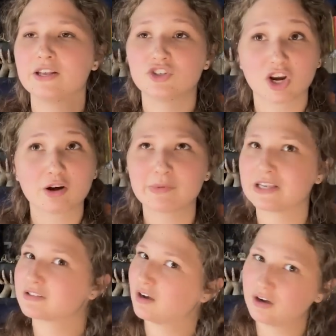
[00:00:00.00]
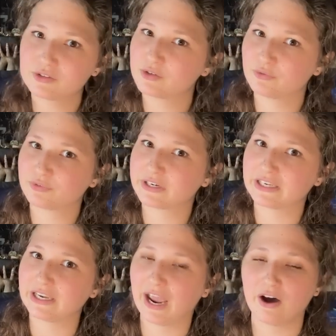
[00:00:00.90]
Jeremy is also
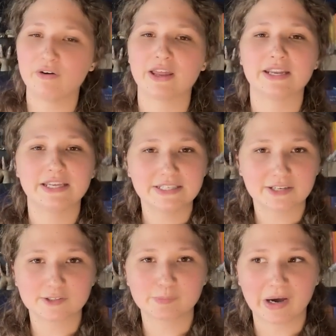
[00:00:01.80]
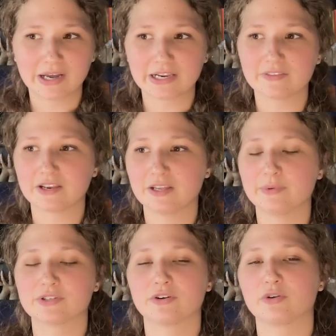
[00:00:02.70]
freaking out and he tells Bonnie that he
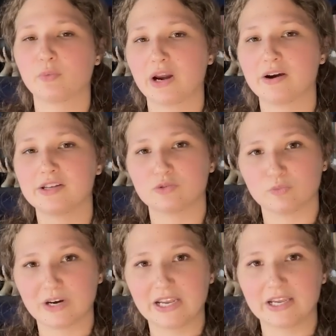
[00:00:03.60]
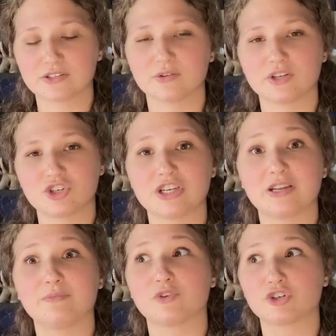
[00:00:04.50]
wants her to wear his ring so that she
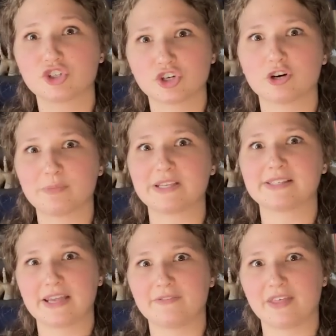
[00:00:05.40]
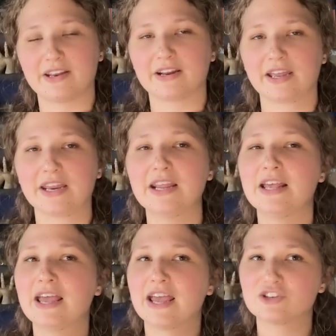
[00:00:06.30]
can for sure be safe that night.
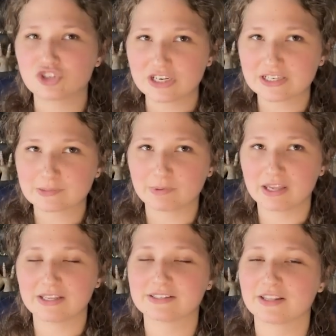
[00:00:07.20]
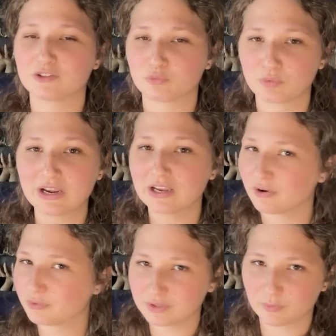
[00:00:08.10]
And she explains that the ring
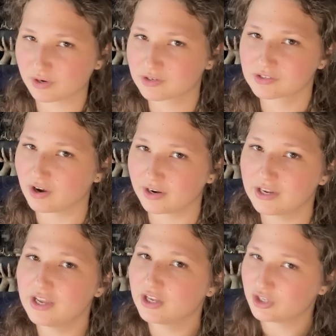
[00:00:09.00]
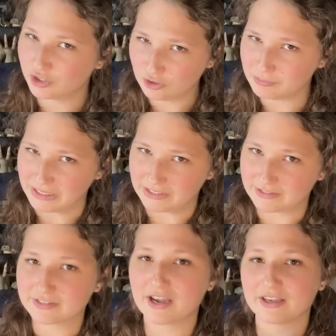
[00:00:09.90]
only works on
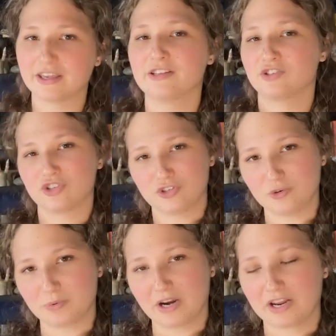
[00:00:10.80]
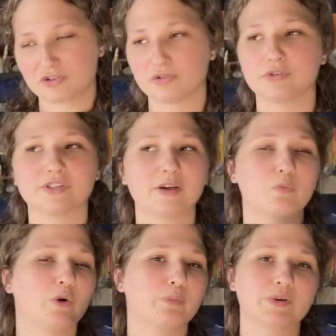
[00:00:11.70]
humans against supernaturals. It
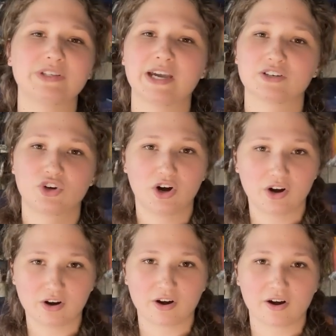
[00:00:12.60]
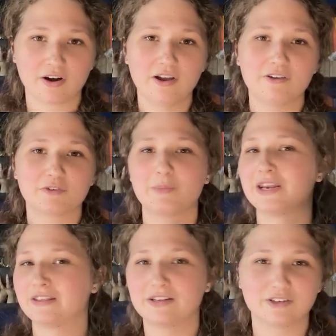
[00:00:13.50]
won't protect her from
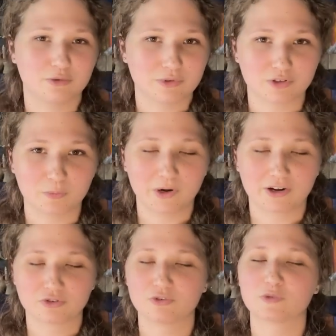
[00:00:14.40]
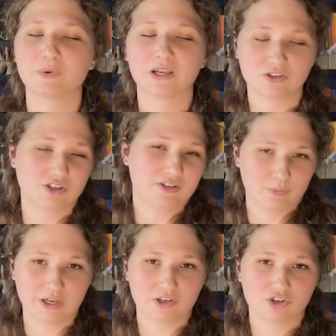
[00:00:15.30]
anything to do with supernaturals because she's a
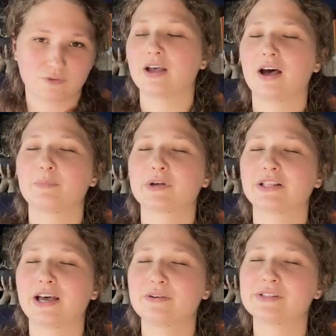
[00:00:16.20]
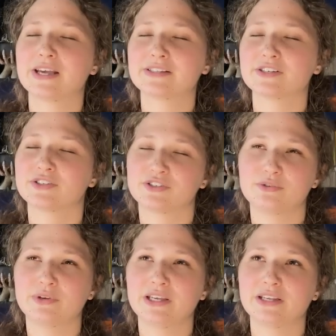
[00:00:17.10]
witch. Um, Klaus has a
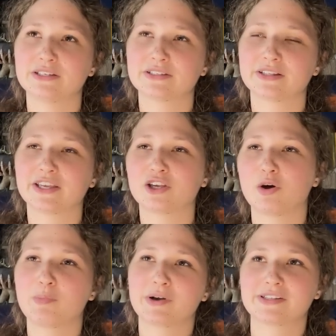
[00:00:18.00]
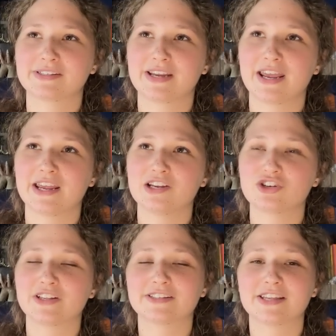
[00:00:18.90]
student like go up on stage
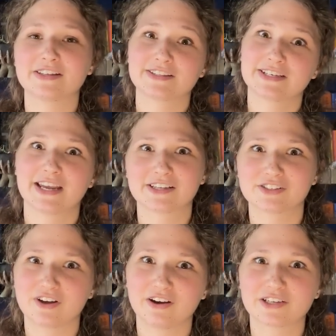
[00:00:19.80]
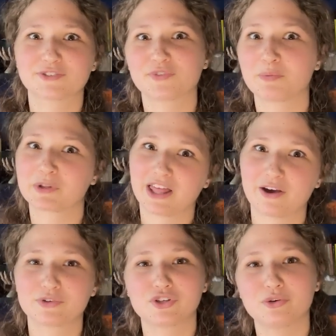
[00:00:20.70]
and say that the next song is from
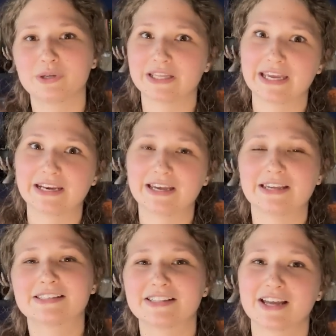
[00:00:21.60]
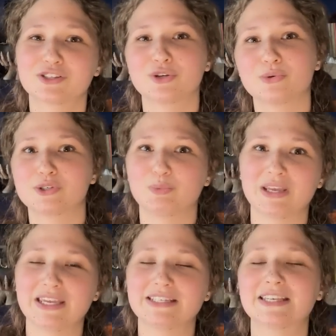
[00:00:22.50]
Klaus to Elena. Isn't that so
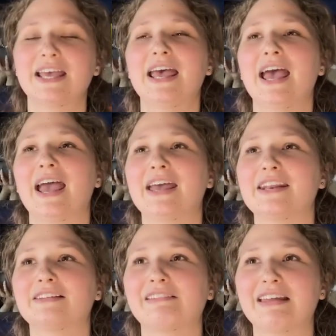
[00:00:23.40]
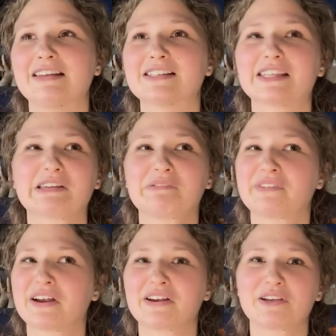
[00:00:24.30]
sweet? And Elena is like
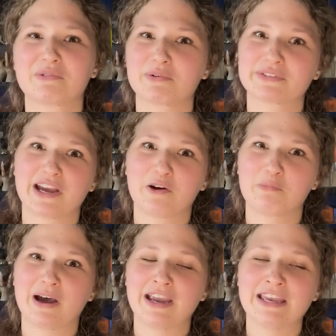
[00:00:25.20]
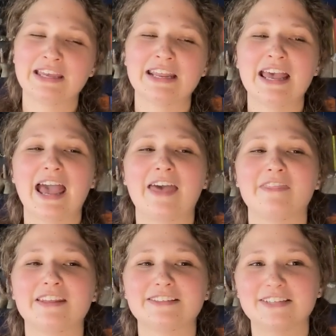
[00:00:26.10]
very grossed out by it.
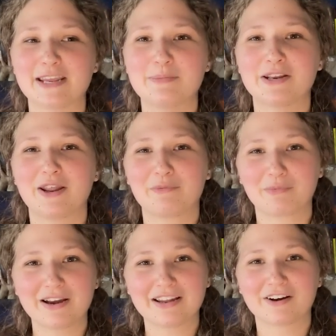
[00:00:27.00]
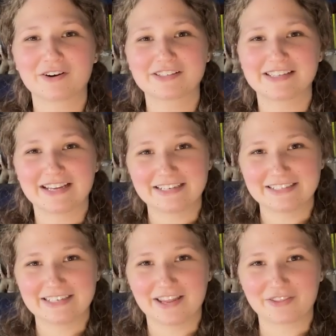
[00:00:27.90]
And then Damon and Rick are standing
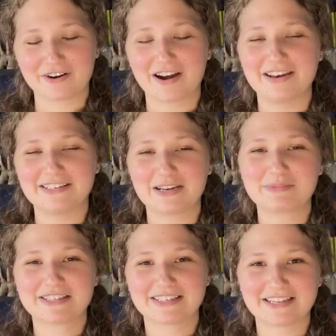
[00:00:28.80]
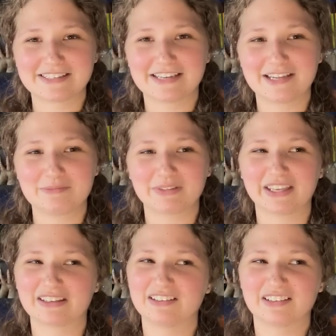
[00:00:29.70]
together and Damon says to him
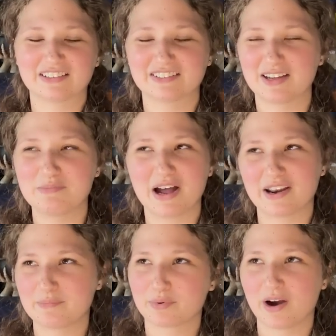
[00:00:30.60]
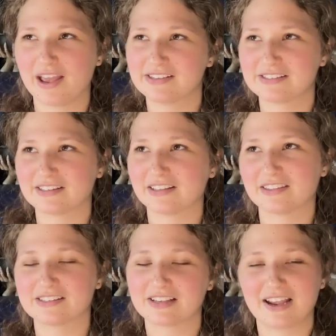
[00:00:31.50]
like, ugh, I'm not impressed. Like
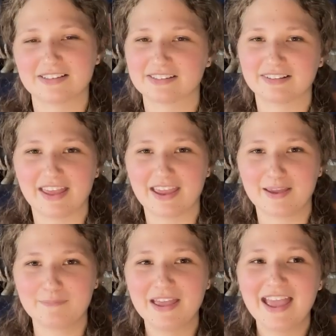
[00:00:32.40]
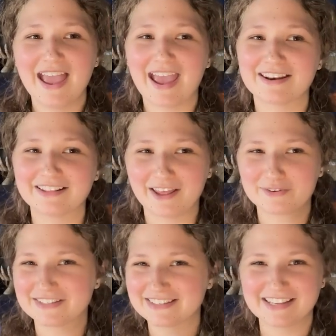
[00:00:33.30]
this guy's lame. And
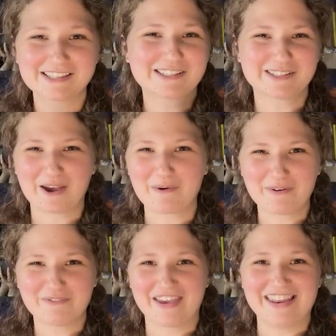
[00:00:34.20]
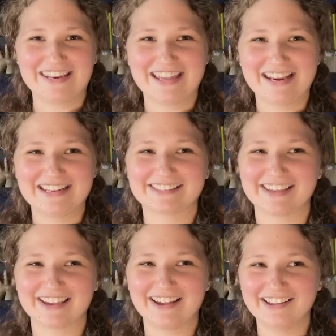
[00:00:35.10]
Klaus is like so offended. He's
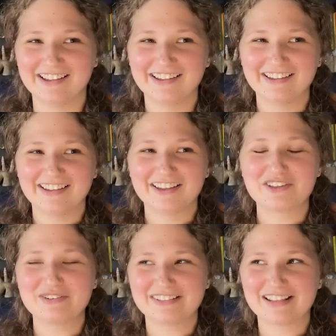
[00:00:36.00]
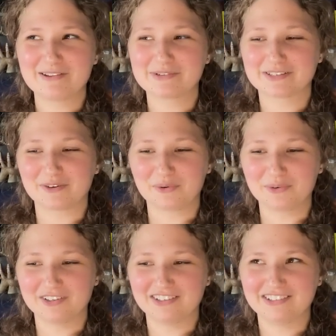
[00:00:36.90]
like, you didn't think it was
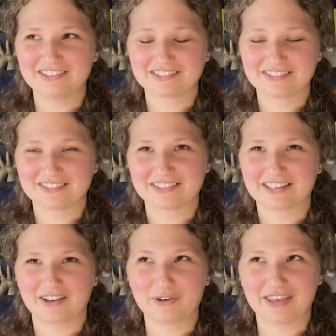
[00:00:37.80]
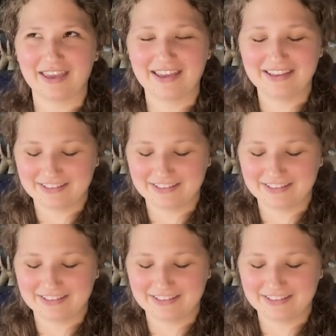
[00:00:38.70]
cool? okay,